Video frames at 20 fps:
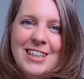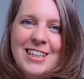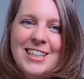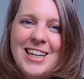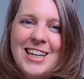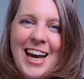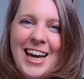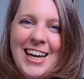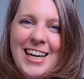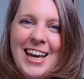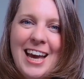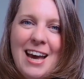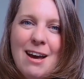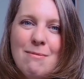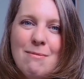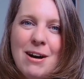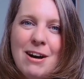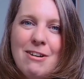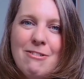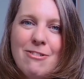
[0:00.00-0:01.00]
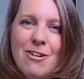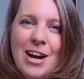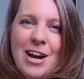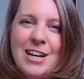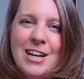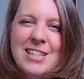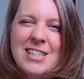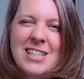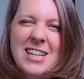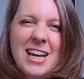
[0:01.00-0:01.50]
Take care, my
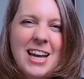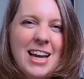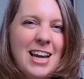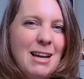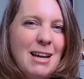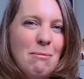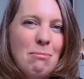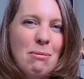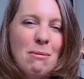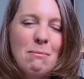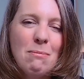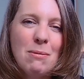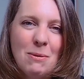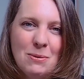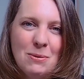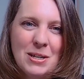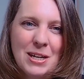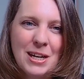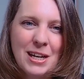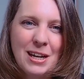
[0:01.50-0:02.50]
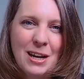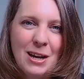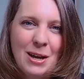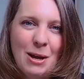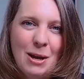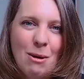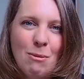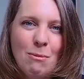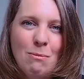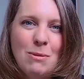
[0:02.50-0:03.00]
friends. Keep building
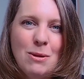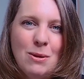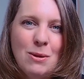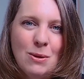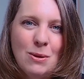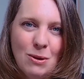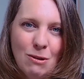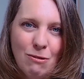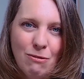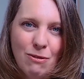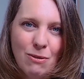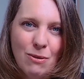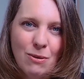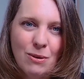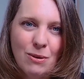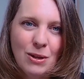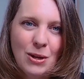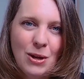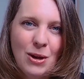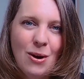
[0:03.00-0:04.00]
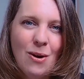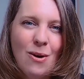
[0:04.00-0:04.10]
beautiful,